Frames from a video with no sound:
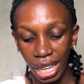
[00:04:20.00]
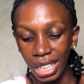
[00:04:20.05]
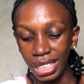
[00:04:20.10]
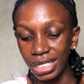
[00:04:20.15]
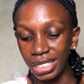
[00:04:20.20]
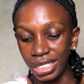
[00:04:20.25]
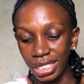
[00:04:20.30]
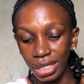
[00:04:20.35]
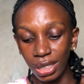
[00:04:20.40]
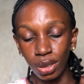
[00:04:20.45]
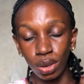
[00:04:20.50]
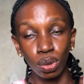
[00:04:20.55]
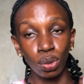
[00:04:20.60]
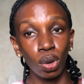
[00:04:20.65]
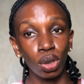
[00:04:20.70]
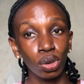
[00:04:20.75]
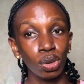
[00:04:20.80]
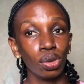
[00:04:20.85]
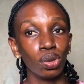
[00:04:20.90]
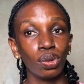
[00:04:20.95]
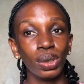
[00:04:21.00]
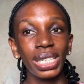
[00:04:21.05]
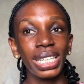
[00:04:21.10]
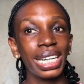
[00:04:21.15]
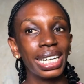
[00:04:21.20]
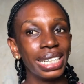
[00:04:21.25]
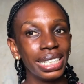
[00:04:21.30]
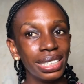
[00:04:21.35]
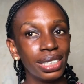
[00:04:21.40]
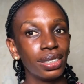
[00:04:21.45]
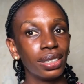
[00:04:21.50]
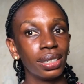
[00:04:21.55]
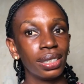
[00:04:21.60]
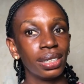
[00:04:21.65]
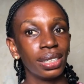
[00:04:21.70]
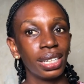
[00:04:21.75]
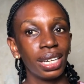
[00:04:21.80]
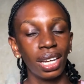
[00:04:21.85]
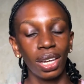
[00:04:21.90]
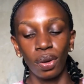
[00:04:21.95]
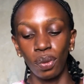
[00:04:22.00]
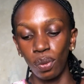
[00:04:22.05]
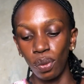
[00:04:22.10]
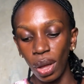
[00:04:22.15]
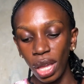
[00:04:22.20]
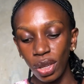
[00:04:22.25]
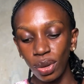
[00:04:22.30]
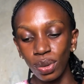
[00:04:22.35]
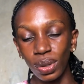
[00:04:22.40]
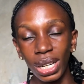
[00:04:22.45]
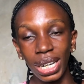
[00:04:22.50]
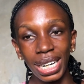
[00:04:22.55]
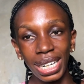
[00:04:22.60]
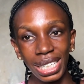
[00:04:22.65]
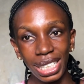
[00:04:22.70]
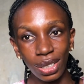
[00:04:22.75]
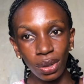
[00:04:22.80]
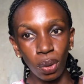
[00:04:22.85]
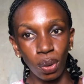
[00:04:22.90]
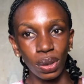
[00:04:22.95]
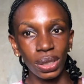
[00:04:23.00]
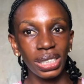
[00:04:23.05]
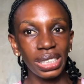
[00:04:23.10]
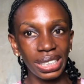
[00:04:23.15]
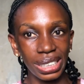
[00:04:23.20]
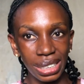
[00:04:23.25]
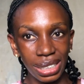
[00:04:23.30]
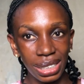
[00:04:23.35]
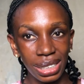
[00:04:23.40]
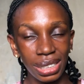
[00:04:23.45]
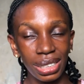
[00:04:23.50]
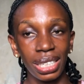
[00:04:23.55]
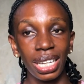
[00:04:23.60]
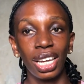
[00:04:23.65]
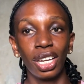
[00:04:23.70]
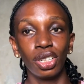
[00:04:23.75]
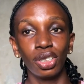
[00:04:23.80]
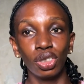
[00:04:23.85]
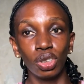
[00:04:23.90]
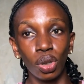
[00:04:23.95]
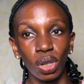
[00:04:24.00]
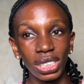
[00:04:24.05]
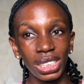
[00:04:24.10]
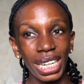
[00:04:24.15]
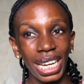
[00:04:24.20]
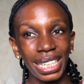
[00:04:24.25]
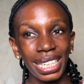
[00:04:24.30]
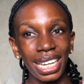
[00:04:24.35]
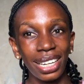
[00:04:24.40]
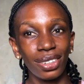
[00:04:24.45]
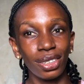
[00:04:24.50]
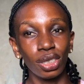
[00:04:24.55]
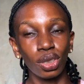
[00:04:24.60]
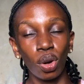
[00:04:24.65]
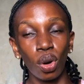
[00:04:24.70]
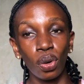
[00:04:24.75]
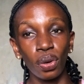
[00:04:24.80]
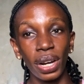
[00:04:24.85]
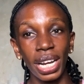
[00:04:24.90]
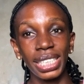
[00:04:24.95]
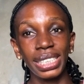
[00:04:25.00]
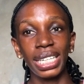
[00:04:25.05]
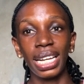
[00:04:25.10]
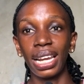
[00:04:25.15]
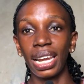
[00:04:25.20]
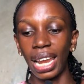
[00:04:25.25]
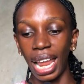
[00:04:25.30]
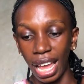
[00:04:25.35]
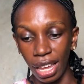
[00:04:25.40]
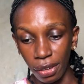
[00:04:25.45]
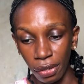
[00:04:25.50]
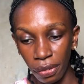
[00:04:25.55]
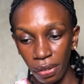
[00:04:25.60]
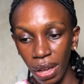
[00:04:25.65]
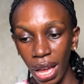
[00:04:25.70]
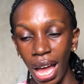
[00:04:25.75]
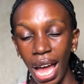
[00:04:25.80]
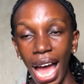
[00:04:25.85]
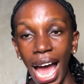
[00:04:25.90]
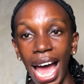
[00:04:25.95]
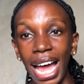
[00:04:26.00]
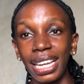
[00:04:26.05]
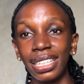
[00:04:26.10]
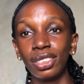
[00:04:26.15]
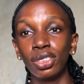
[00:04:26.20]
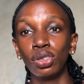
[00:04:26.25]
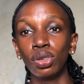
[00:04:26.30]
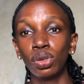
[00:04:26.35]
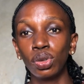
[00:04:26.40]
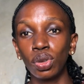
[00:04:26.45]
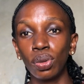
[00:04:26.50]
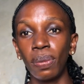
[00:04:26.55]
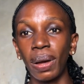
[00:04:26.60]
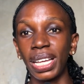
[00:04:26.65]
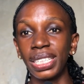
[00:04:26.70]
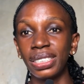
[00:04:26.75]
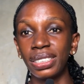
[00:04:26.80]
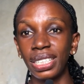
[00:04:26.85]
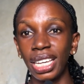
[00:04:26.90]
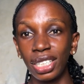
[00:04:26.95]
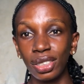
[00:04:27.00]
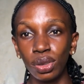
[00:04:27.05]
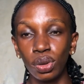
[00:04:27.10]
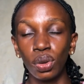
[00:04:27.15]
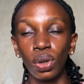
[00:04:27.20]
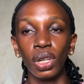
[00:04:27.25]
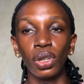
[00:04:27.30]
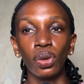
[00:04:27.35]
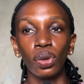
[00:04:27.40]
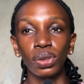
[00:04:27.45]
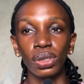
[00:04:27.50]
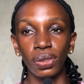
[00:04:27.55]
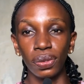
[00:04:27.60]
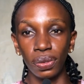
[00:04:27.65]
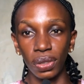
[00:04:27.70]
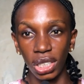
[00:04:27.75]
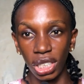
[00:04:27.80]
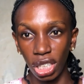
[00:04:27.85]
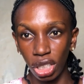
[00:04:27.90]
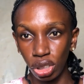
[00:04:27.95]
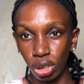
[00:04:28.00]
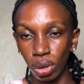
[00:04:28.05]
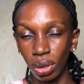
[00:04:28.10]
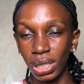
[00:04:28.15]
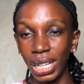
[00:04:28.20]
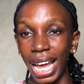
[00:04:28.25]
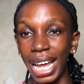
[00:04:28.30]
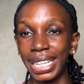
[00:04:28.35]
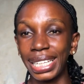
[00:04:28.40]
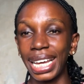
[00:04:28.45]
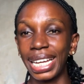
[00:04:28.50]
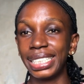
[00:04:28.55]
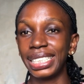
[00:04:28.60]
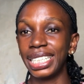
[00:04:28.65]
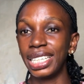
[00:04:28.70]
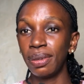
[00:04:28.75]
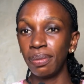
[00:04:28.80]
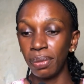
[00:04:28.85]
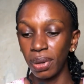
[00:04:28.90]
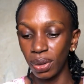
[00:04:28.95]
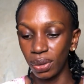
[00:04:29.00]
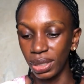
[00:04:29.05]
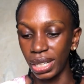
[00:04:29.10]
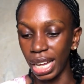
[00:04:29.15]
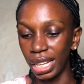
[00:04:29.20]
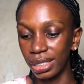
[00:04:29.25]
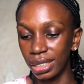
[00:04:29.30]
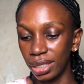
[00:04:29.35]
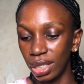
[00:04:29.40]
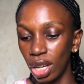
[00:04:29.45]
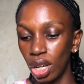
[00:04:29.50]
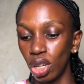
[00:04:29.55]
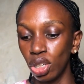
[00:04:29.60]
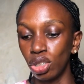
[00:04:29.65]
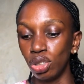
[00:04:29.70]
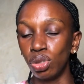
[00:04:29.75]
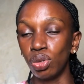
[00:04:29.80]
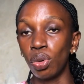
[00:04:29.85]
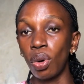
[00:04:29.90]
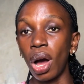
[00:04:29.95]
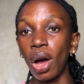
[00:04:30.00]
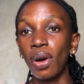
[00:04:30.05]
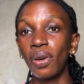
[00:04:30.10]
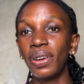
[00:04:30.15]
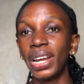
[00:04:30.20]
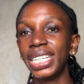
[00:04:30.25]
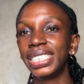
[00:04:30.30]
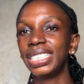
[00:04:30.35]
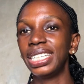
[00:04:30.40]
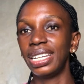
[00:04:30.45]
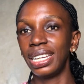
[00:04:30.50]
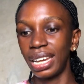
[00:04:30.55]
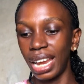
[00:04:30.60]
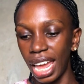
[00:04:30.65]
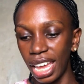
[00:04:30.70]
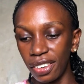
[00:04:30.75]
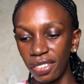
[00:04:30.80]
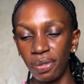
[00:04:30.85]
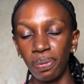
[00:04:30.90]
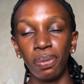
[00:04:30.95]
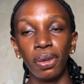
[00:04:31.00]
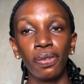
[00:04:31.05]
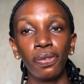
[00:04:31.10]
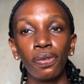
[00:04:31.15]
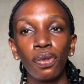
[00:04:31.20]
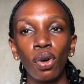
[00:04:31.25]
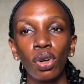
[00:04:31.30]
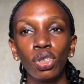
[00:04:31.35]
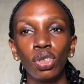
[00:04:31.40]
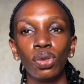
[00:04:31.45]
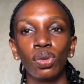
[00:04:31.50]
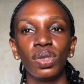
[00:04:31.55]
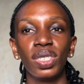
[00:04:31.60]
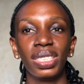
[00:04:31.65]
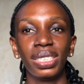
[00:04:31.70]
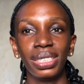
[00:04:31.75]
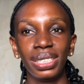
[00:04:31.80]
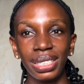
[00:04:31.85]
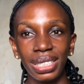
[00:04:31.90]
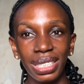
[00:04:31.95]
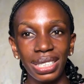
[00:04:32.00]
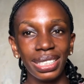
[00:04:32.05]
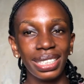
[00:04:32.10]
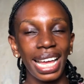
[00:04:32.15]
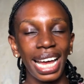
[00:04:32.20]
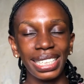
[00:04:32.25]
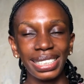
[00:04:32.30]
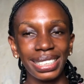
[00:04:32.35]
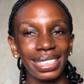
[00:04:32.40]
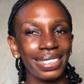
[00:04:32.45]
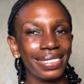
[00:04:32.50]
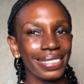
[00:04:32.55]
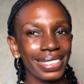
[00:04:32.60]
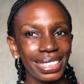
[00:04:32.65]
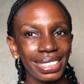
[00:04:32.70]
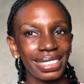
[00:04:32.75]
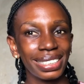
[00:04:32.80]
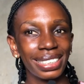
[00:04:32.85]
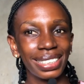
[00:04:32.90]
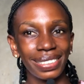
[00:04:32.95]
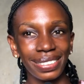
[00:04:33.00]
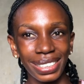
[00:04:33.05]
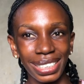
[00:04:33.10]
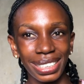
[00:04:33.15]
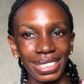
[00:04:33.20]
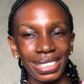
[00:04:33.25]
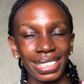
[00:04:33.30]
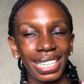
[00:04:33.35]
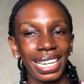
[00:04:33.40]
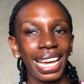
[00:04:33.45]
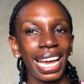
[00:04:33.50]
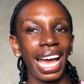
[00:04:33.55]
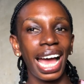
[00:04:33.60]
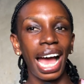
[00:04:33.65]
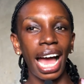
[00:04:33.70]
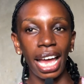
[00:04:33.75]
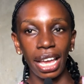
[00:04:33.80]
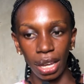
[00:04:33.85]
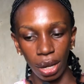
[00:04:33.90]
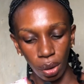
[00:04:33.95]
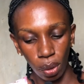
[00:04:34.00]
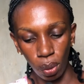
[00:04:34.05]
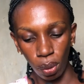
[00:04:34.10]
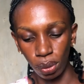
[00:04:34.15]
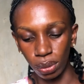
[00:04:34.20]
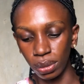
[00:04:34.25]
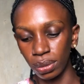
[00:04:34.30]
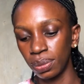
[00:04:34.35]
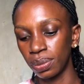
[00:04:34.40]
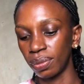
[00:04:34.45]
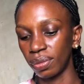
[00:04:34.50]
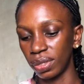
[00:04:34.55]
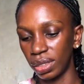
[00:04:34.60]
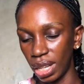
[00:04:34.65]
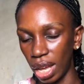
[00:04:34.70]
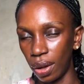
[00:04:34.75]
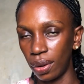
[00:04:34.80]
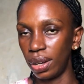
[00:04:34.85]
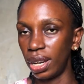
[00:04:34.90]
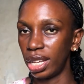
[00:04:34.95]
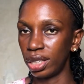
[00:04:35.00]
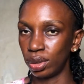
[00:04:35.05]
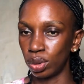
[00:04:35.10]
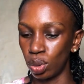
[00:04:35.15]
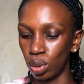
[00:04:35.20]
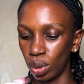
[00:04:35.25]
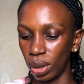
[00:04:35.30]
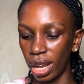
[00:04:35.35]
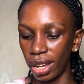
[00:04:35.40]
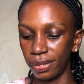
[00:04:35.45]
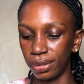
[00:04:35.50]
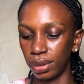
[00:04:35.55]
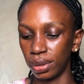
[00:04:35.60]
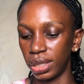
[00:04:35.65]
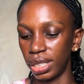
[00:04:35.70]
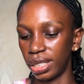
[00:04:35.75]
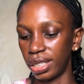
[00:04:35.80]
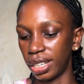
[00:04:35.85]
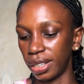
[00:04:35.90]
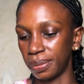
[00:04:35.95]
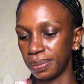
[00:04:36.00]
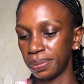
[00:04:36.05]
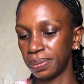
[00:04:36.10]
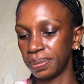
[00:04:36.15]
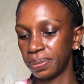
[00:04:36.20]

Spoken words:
This is what you will click. When you click on this, your channel is already live and YouTube has sent you a notification and an email that you are already live before you will see that green screen icon. Now let's go live together.